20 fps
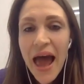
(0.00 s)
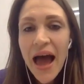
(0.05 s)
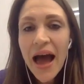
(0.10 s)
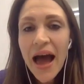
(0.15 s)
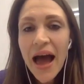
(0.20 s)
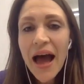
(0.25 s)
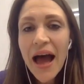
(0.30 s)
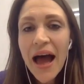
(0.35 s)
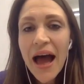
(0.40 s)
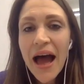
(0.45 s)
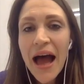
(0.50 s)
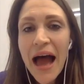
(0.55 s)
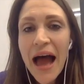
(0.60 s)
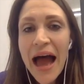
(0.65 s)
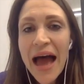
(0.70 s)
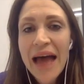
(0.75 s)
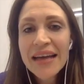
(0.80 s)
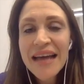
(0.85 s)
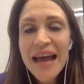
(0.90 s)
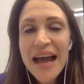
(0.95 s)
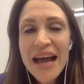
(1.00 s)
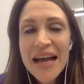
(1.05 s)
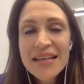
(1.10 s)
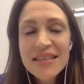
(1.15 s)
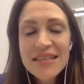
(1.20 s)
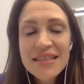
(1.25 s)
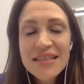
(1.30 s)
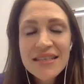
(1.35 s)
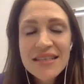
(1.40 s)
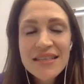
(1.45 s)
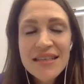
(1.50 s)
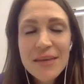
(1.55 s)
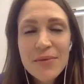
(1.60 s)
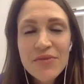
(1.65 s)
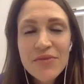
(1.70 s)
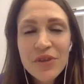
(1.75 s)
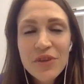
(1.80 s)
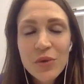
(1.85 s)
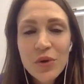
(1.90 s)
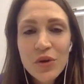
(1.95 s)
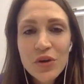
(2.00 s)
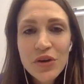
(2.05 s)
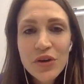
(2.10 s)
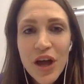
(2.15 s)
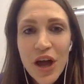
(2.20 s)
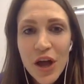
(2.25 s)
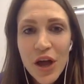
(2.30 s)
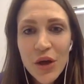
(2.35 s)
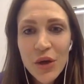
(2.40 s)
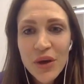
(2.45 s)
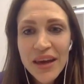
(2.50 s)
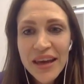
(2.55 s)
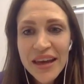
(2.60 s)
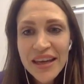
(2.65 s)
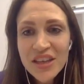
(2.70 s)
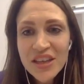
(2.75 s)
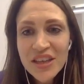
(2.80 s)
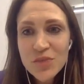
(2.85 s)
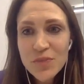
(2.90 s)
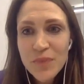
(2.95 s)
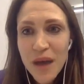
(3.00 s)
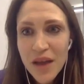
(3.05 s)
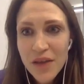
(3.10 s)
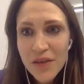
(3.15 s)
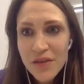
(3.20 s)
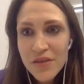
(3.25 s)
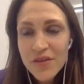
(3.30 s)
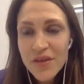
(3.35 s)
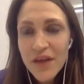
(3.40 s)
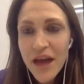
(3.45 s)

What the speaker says: and as some of you will know, each month